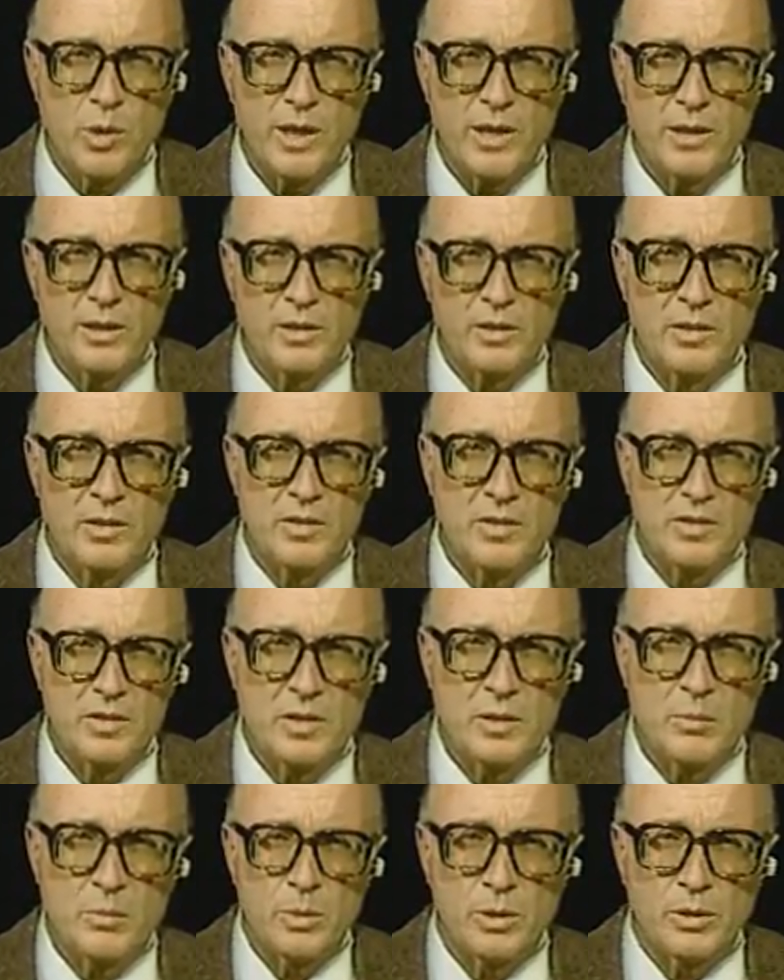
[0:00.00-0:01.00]
Reagan
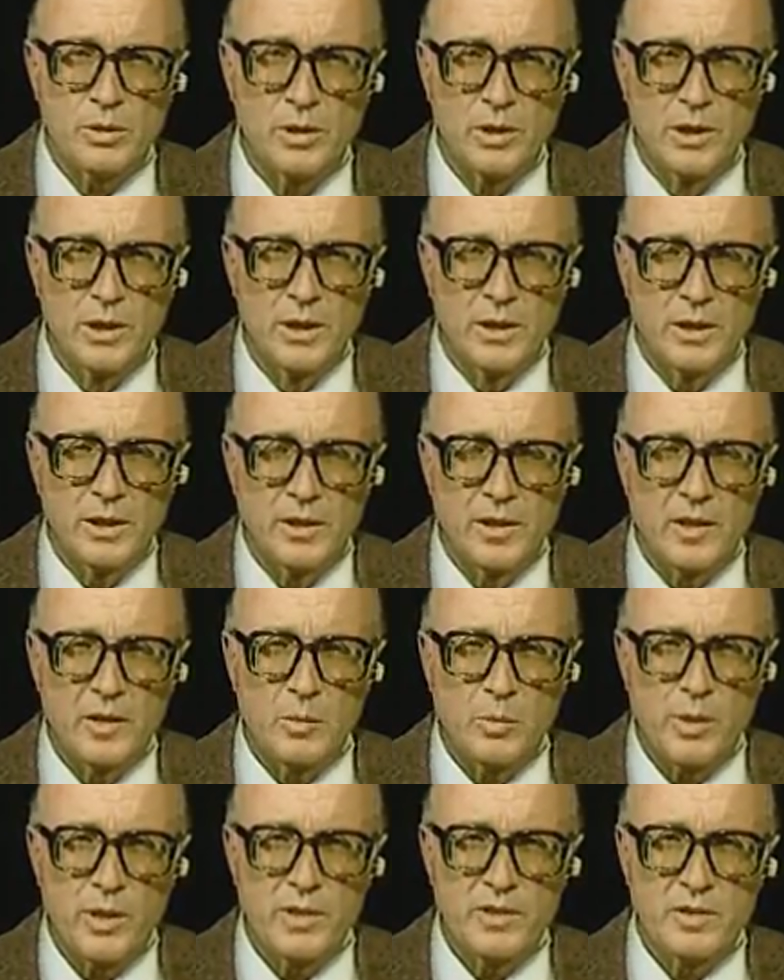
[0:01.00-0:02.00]
stumbled,
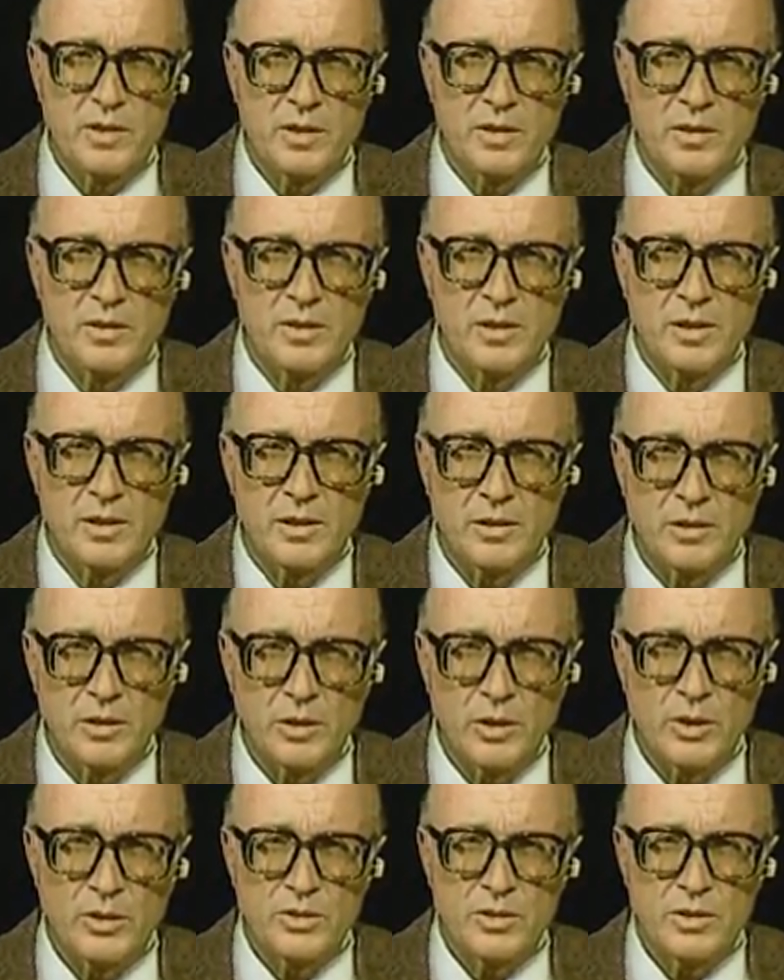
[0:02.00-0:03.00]
that the president
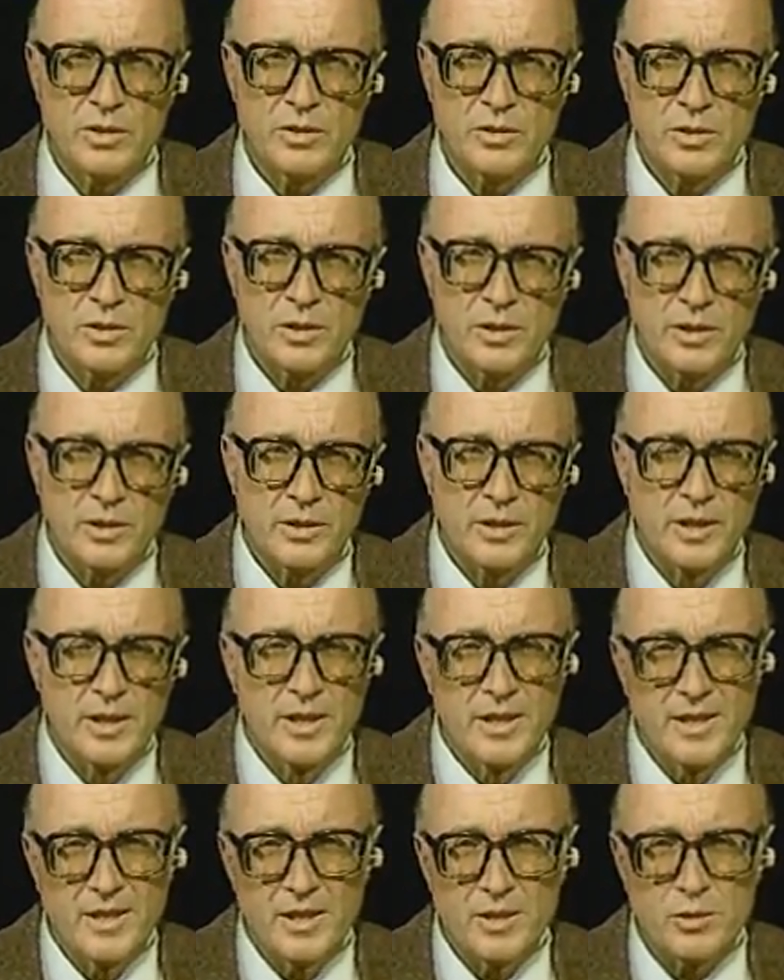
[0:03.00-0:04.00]
lost
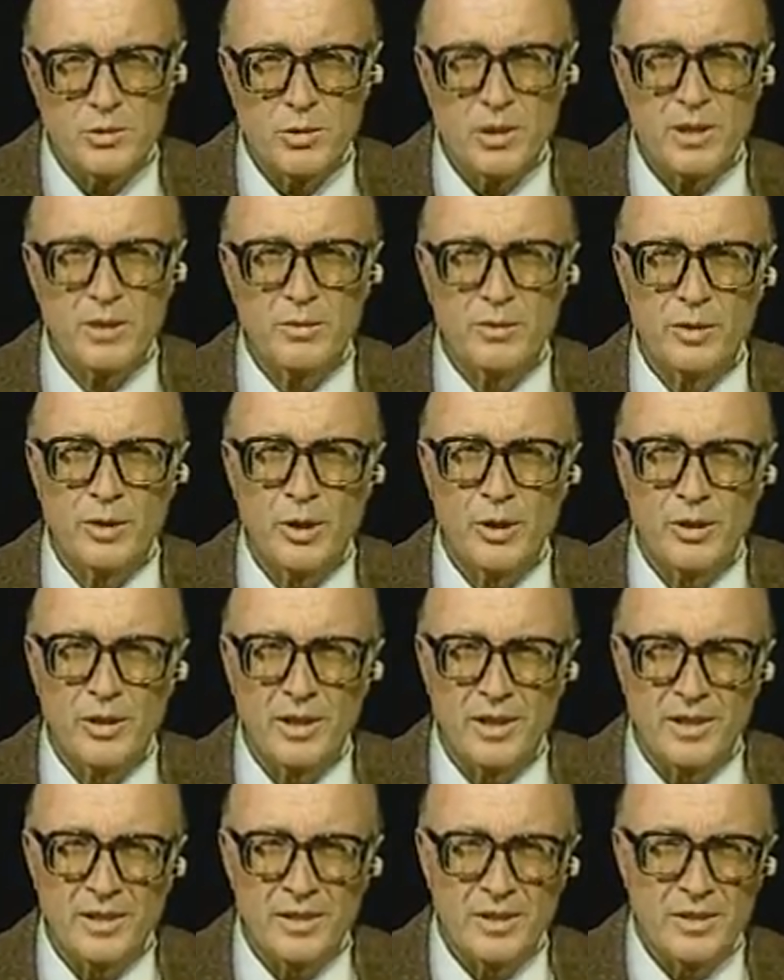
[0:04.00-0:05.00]
his train of
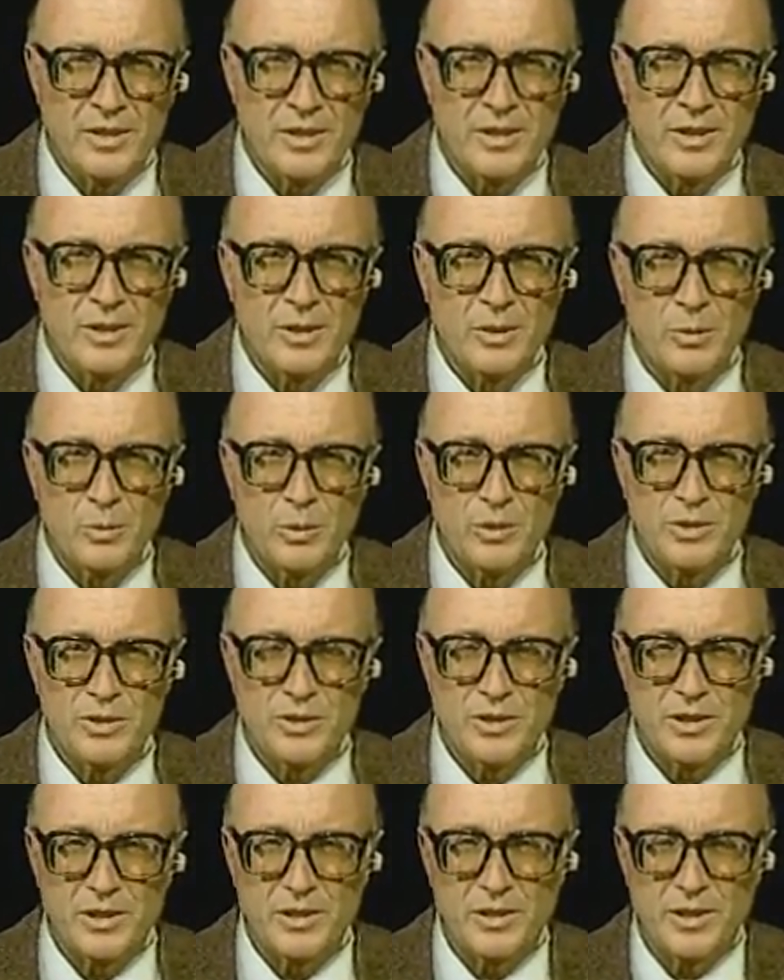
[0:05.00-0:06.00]
thought and
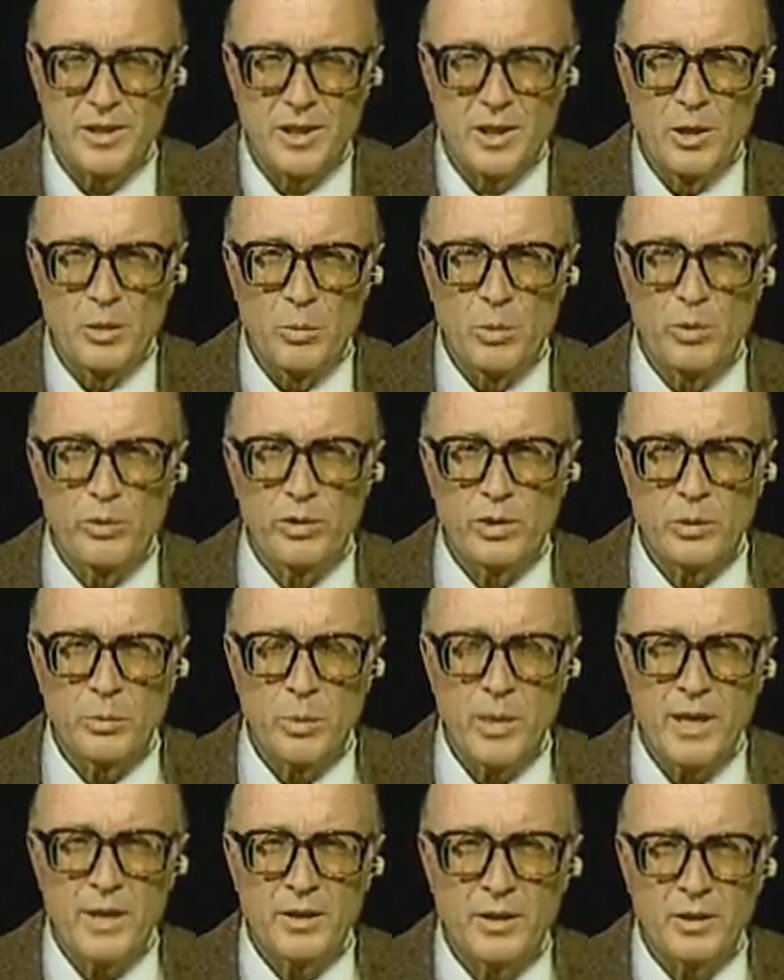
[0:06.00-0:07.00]
was moving
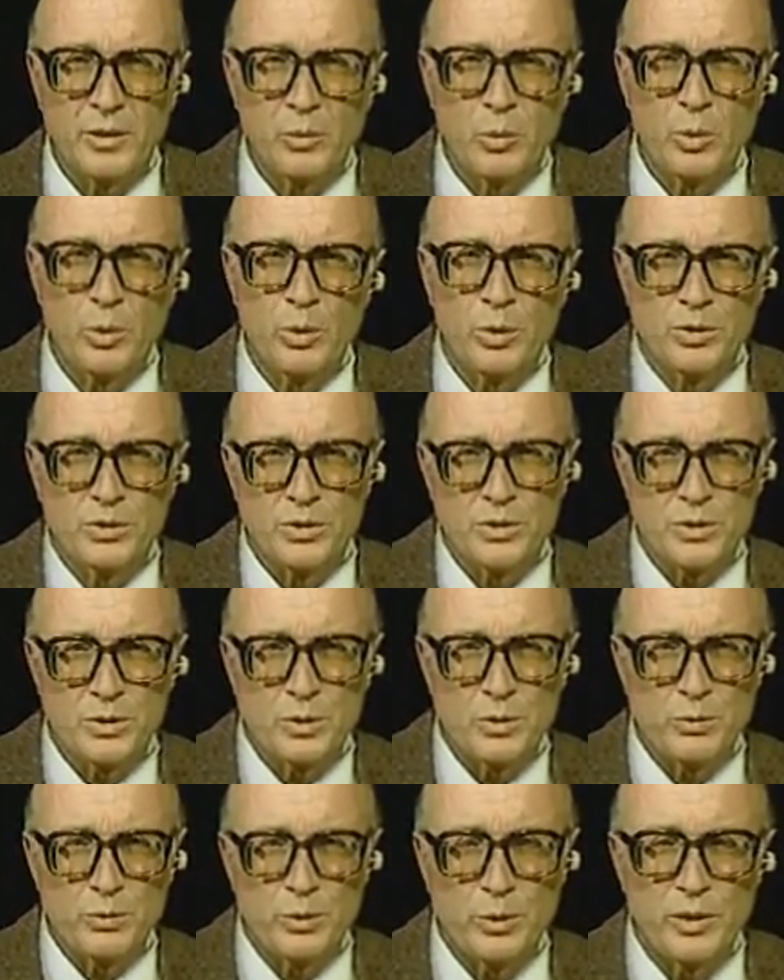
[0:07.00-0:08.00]
about in words and
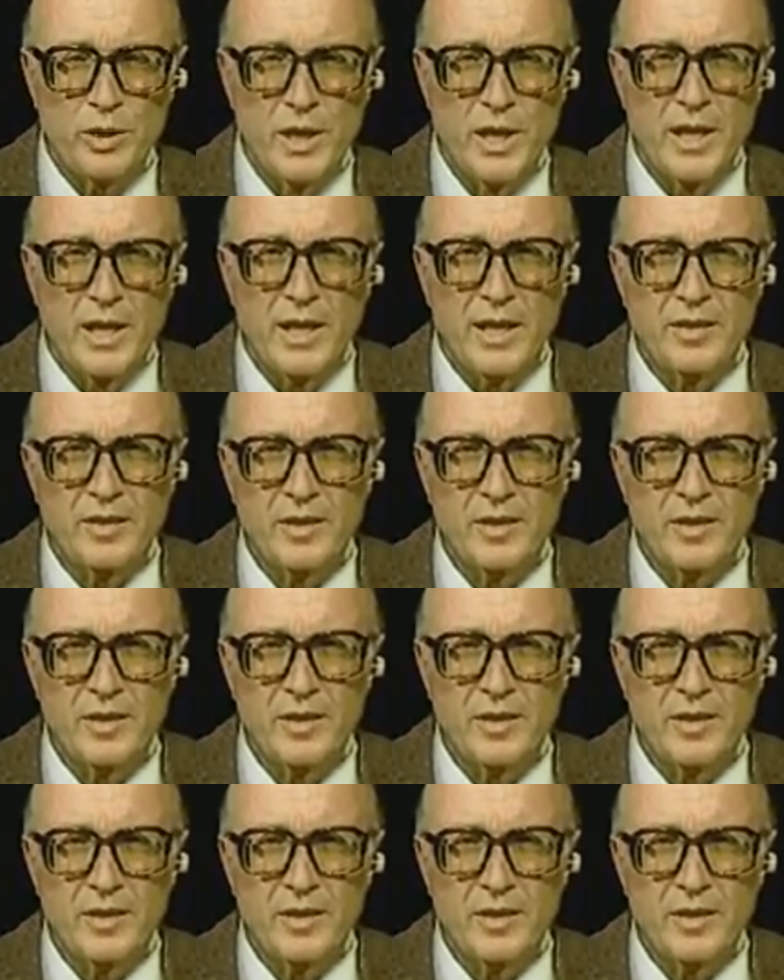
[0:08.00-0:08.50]
so forth.